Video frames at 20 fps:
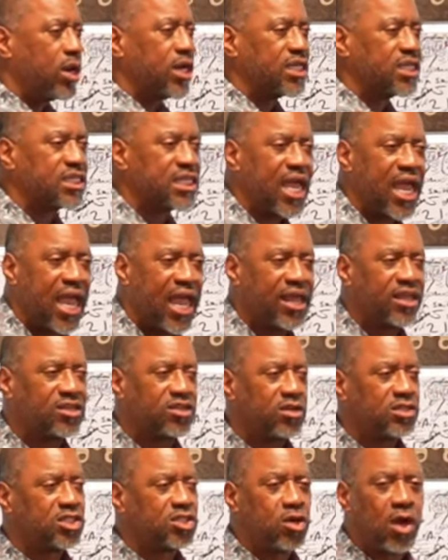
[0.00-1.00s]
sand,
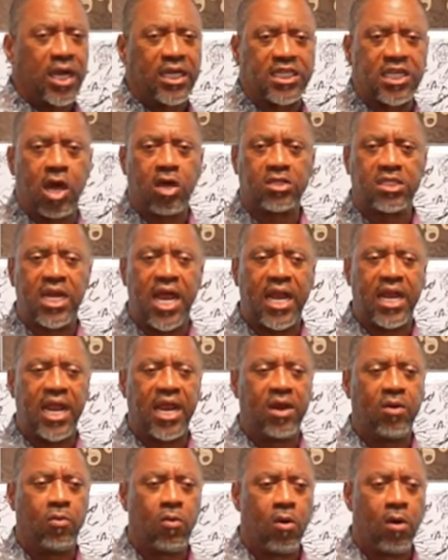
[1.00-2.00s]
start tossing out there in the
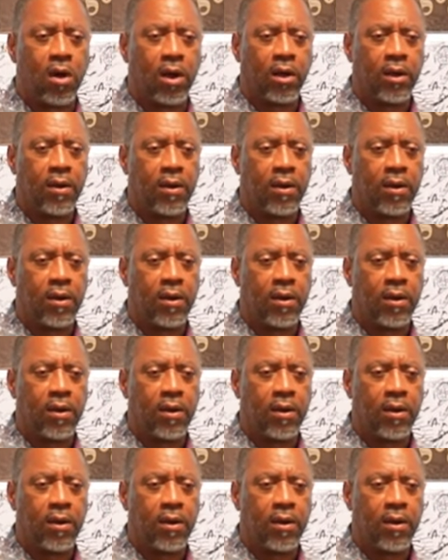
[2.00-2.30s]
water.